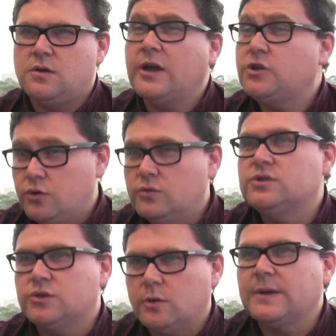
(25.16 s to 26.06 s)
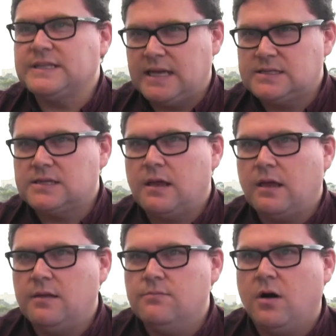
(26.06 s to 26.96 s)
I use genomic
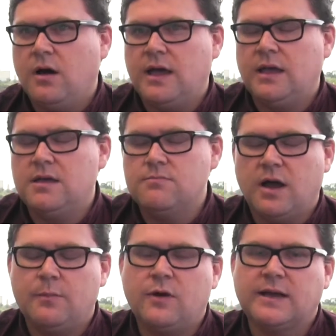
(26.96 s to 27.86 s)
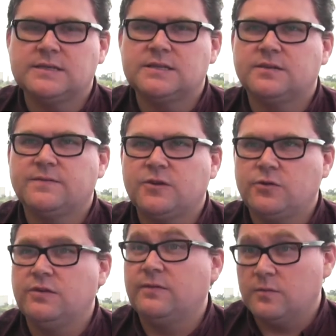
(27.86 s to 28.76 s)
testing in my practice in a
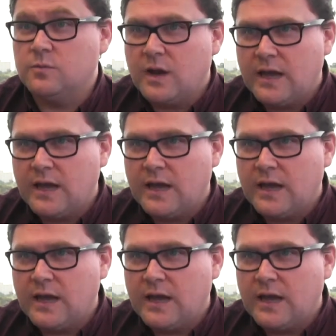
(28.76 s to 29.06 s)
few different